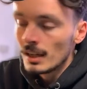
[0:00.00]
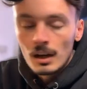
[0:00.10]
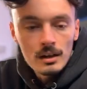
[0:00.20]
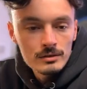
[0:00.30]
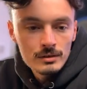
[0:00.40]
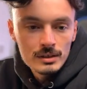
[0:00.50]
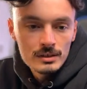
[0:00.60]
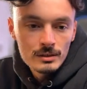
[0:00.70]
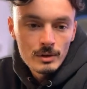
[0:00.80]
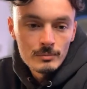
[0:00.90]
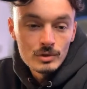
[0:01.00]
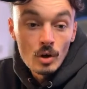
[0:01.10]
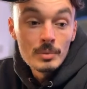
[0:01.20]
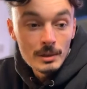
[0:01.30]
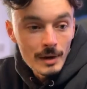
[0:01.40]
I was talking to
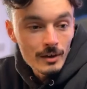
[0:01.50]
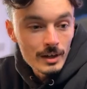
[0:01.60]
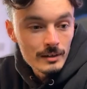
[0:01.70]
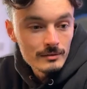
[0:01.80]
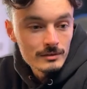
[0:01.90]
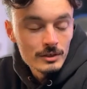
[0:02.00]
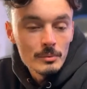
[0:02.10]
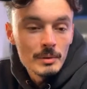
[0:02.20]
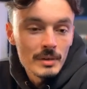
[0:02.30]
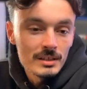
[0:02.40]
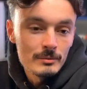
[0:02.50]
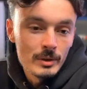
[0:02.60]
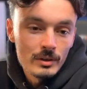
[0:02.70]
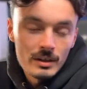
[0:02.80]
Dobby about it. Dobby messaged me